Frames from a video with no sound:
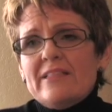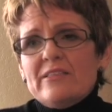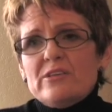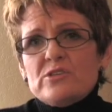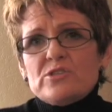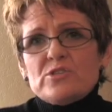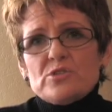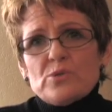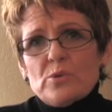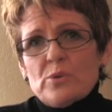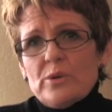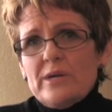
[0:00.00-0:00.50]
the
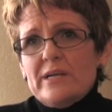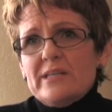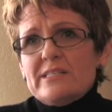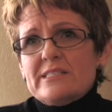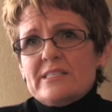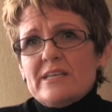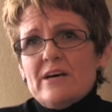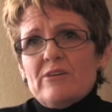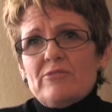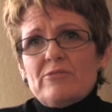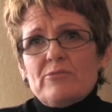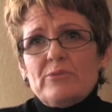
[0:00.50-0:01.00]
story
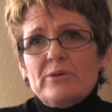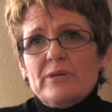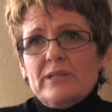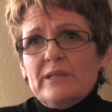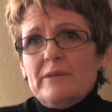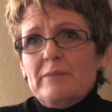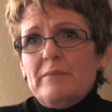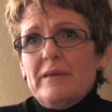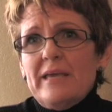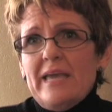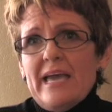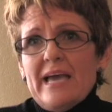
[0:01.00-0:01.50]
itself
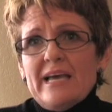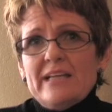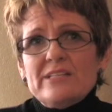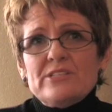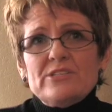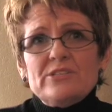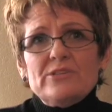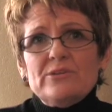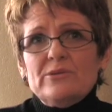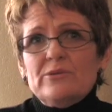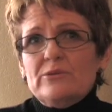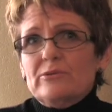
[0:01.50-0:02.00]
really began
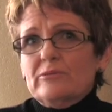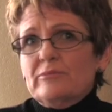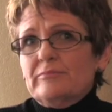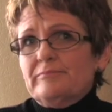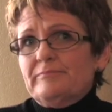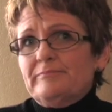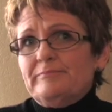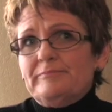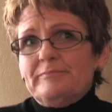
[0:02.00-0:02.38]
to